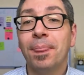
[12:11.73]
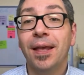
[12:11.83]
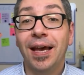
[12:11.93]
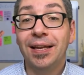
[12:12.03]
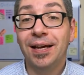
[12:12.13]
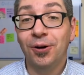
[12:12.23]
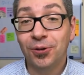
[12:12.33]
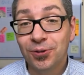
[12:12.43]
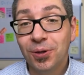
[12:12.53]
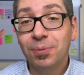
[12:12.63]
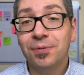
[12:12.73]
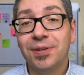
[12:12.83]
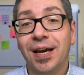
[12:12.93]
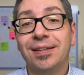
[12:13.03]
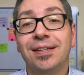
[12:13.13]
And on top
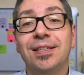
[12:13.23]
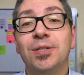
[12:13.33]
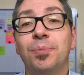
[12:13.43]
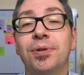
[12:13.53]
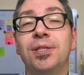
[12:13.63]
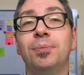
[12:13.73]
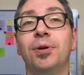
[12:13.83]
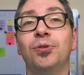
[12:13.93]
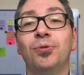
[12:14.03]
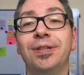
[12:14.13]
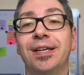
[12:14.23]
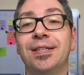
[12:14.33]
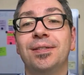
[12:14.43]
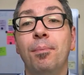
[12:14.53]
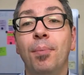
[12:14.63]
of that, it's possible to
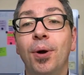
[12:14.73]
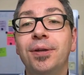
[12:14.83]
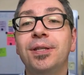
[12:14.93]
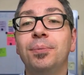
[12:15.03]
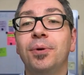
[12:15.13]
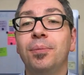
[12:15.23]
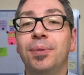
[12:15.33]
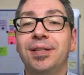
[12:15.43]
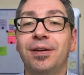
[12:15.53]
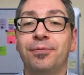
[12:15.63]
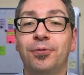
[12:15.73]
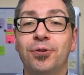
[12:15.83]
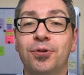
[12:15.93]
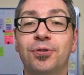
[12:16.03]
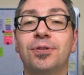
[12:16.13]
test multiple beta
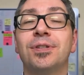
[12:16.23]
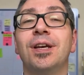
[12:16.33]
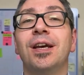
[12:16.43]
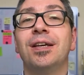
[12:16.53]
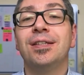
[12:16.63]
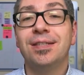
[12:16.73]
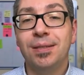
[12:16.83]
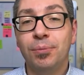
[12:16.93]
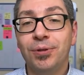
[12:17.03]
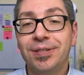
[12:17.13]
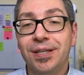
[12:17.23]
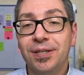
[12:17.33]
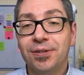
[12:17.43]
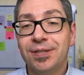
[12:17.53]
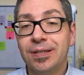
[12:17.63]
versions
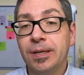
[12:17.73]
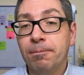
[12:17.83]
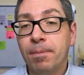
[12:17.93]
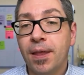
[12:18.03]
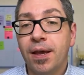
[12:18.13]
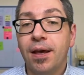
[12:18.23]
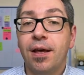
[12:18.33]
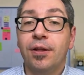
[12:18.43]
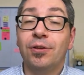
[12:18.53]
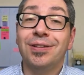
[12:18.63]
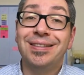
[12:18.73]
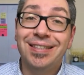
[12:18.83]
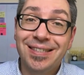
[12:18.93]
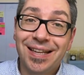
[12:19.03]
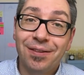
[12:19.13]
simultaneously. The
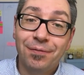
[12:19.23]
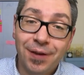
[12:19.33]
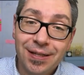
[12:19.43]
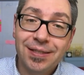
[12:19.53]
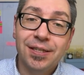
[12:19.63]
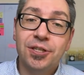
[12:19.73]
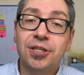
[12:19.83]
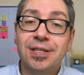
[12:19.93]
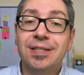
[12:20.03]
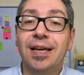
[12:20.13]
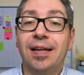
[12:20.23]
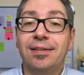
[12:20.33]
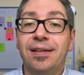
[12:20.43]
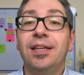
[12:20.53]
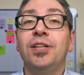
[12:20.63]
disadvantage is
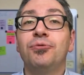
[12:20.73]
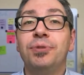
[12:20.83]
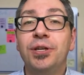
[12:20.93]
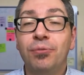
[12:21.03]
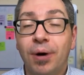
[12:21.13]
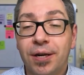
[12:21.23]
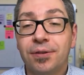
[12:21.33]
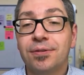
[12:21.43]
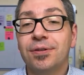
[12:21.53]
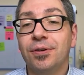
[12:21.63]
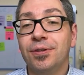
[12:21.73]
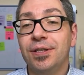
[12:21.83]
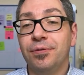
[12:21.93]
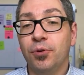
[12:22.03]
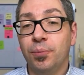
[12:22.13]
that it requires a
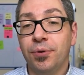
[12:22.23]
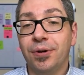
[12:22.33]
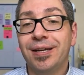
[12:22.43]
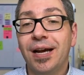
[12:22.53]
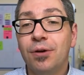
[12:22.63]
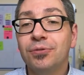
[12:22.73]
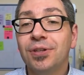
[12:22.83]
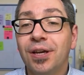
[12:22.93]
developer account,